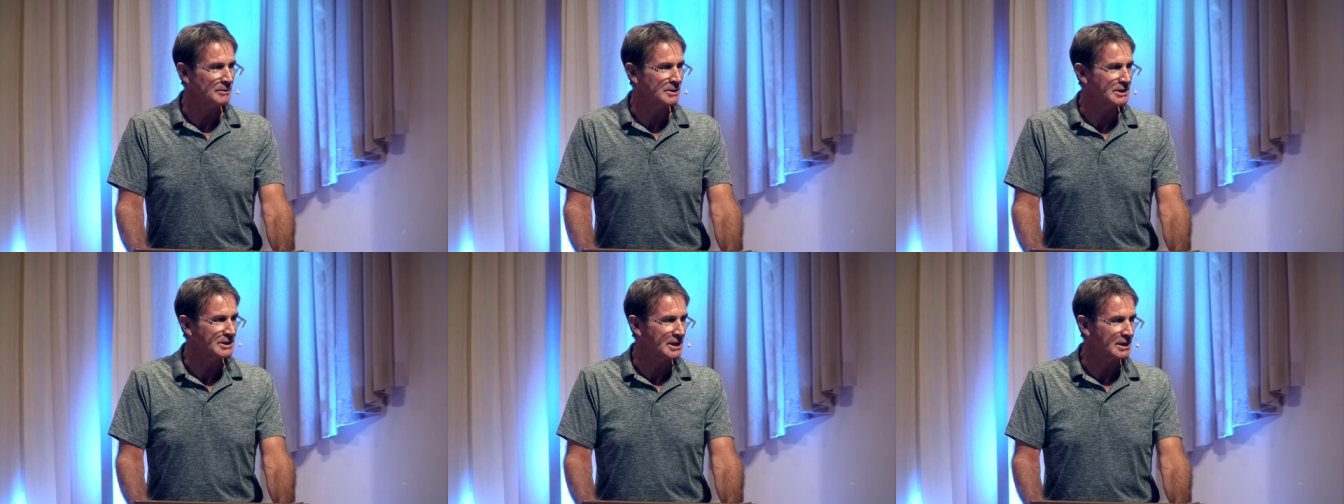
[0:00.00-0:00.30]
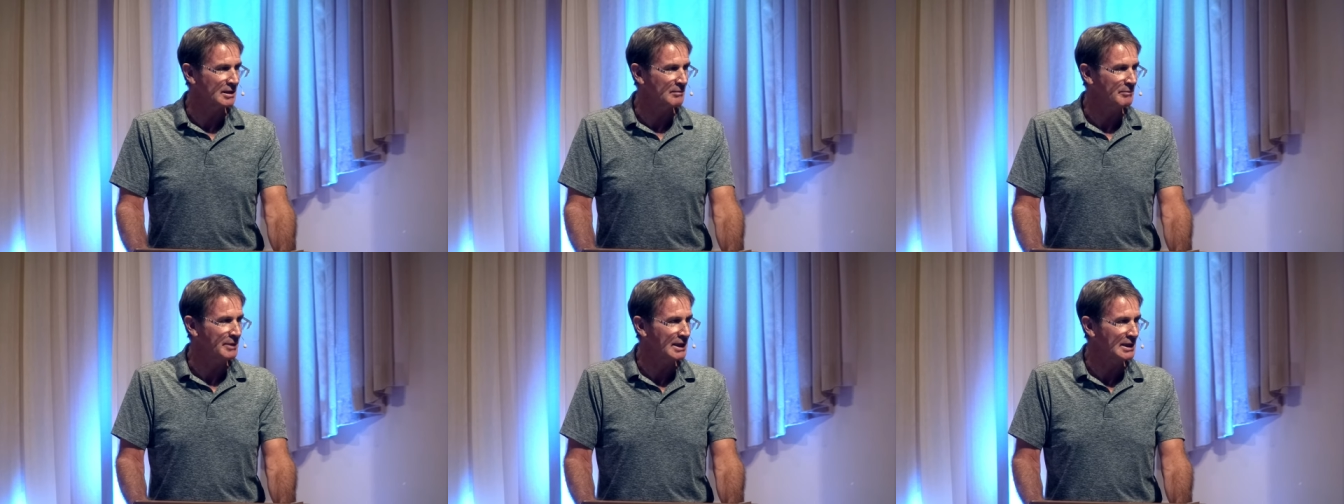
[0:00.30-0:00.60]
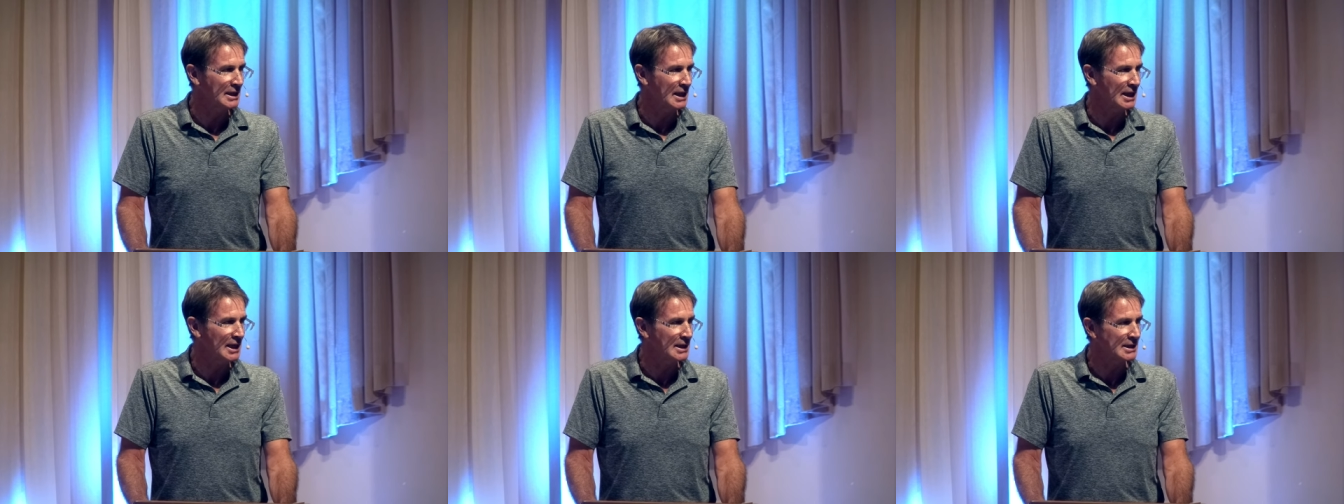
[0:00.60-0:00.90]
which can
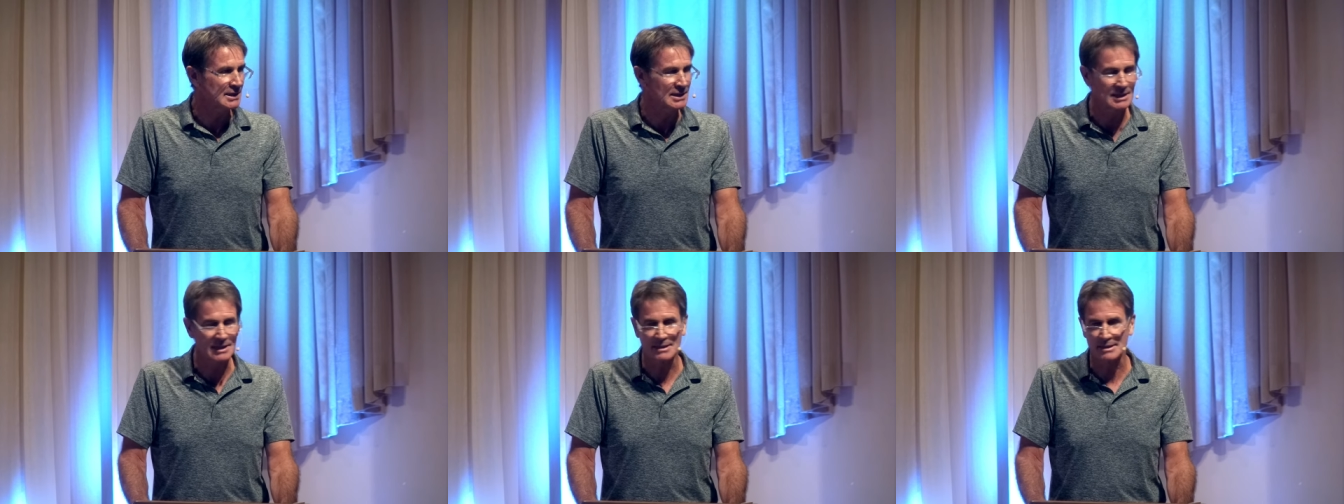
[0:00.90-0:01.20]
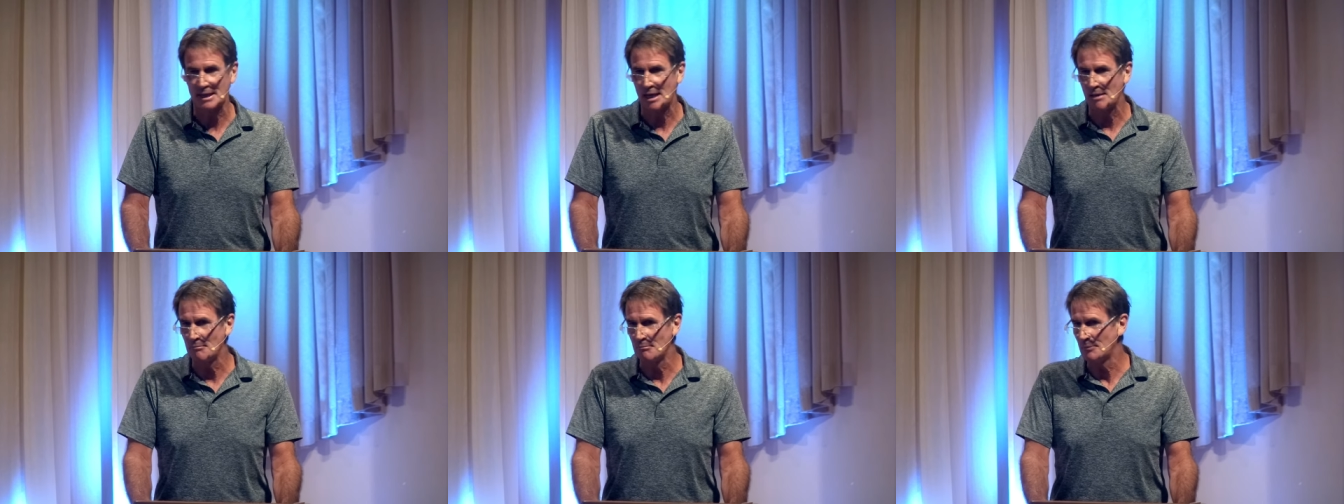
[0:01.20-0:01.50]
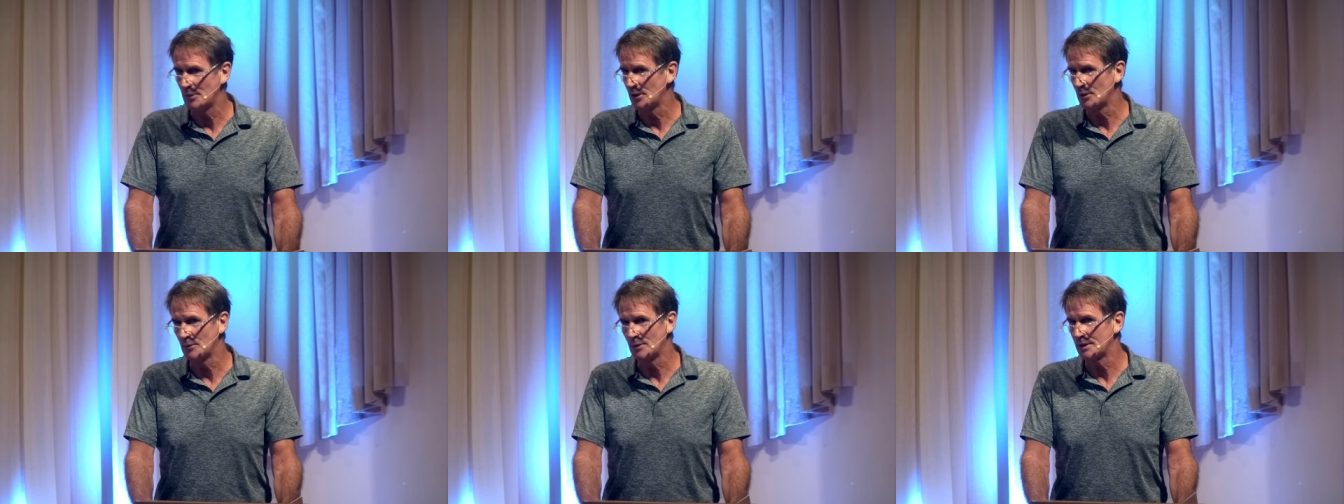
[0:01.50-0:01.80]
be like
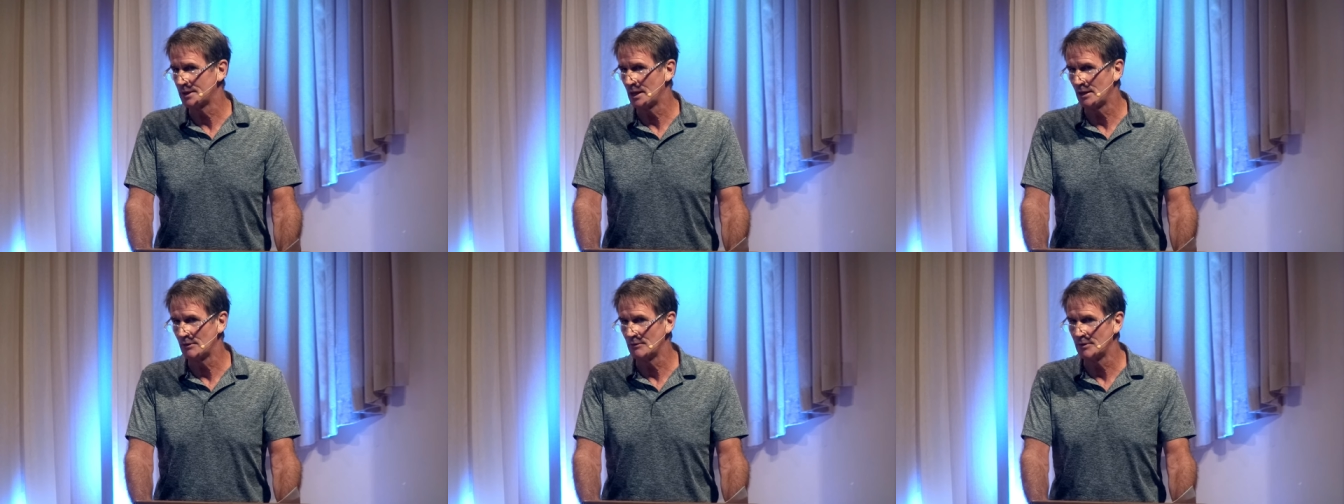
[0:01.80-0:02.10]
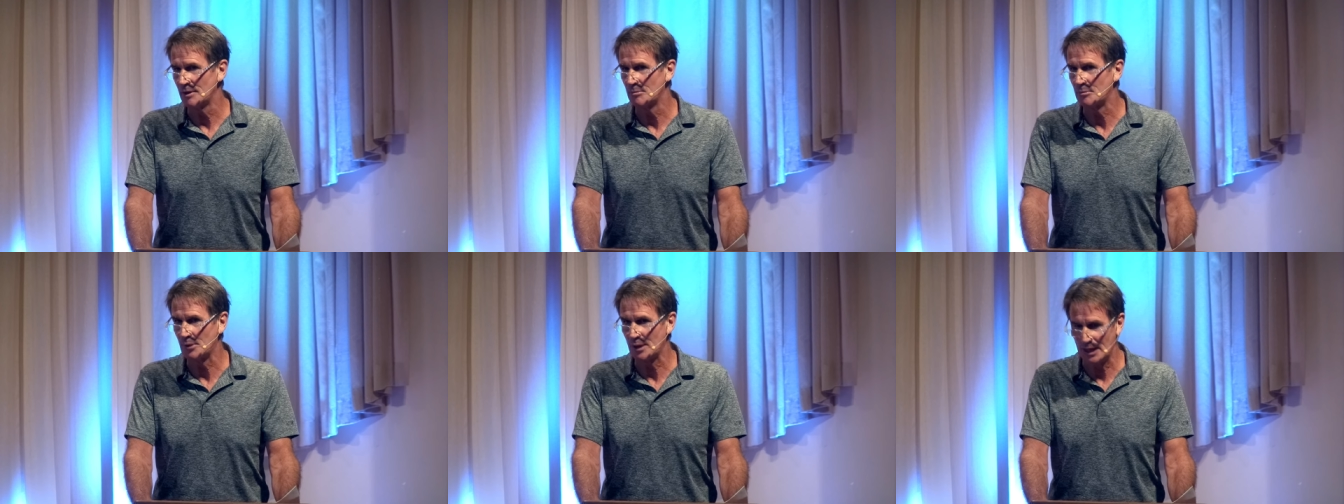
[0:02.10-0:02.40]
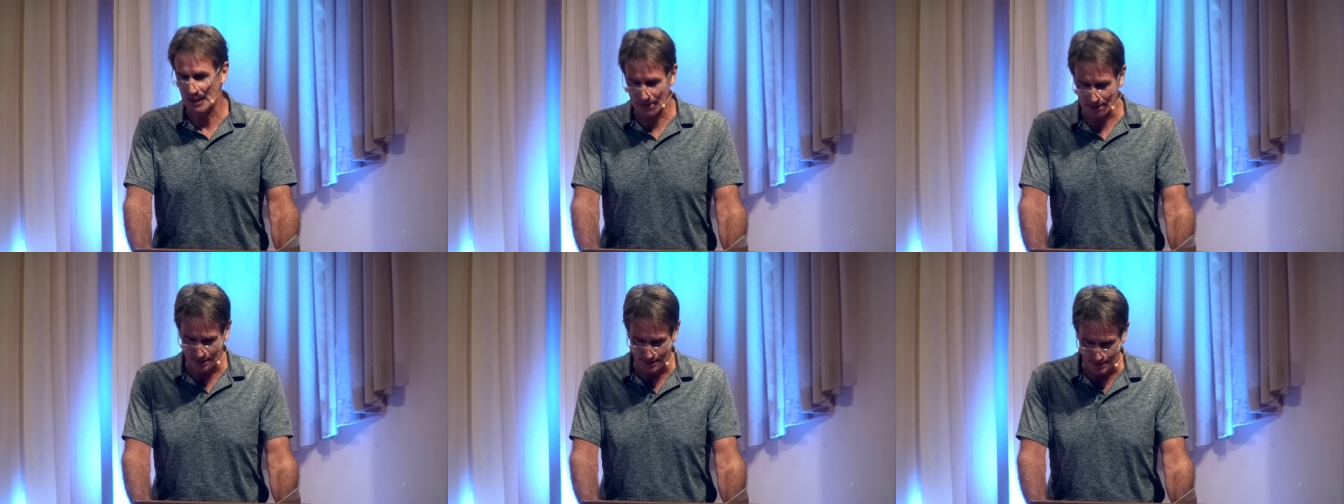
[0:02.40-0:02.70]
December without the
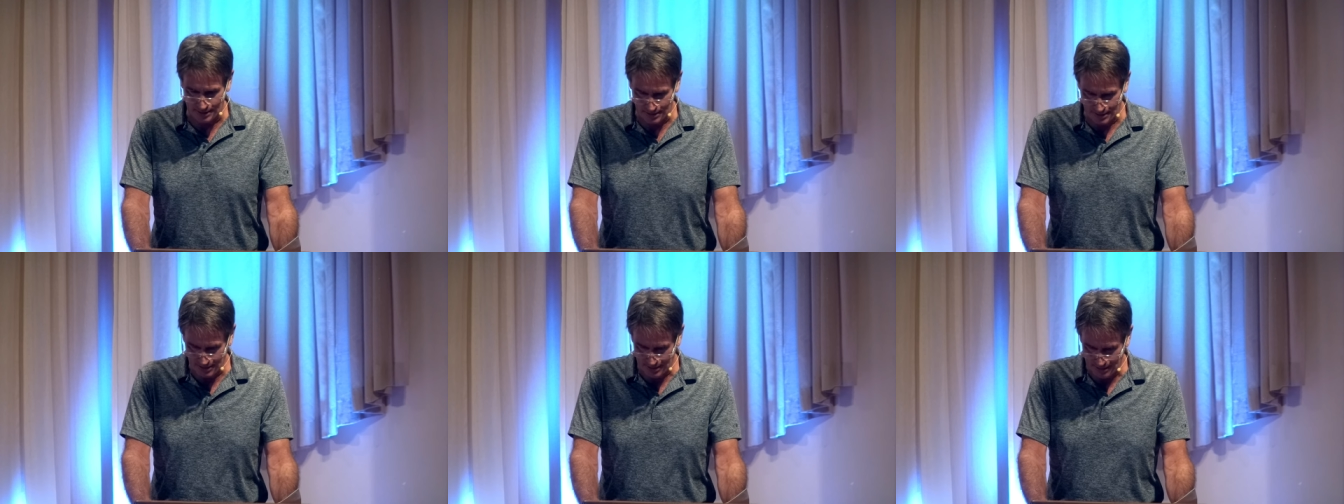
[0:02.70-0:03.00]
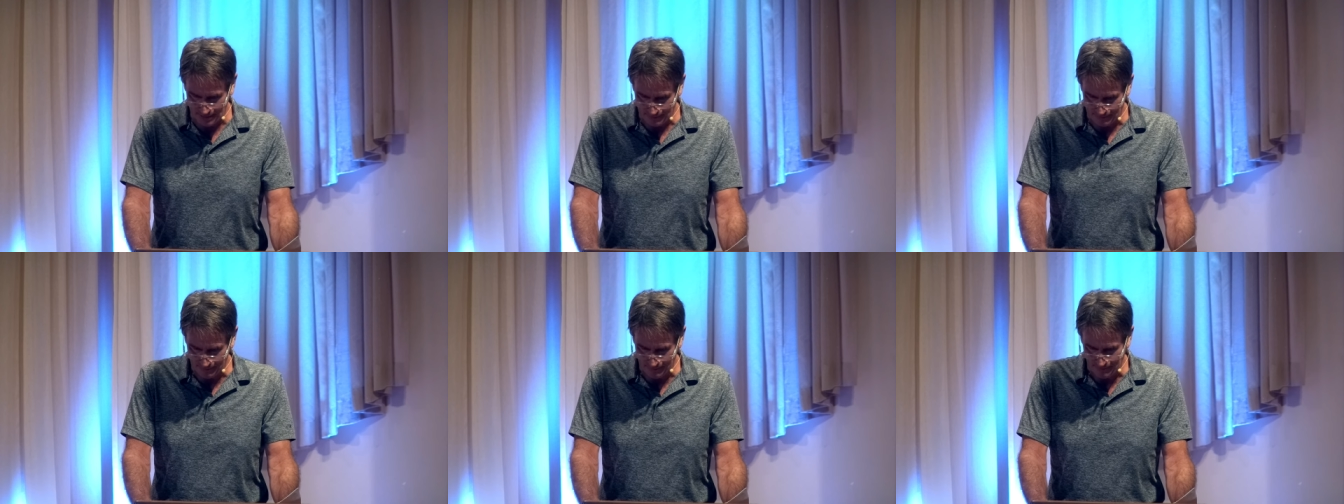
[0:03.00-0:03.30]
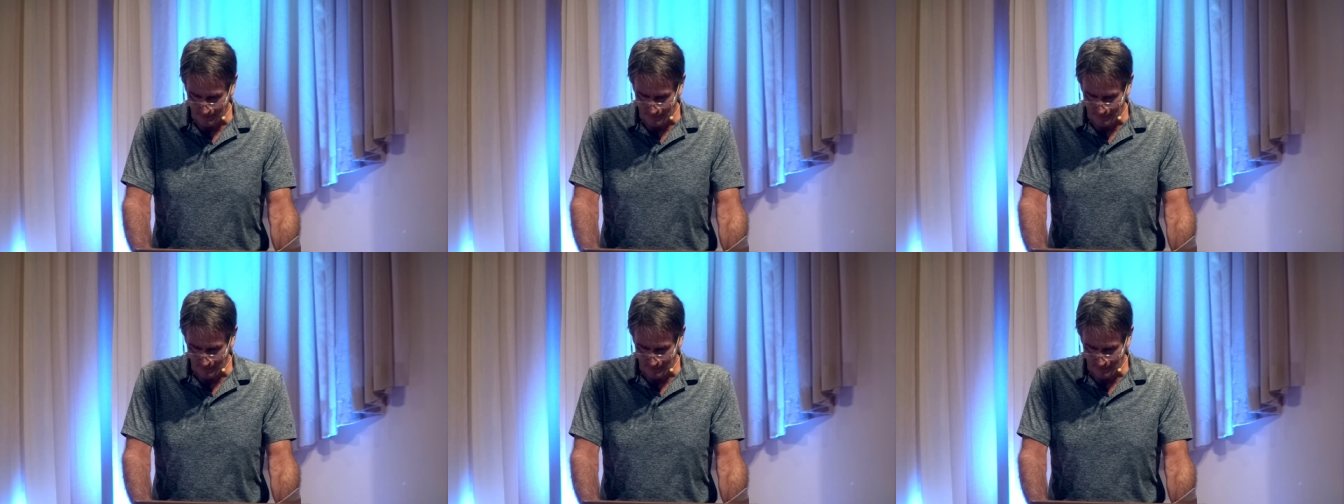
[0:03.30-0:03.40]
presents,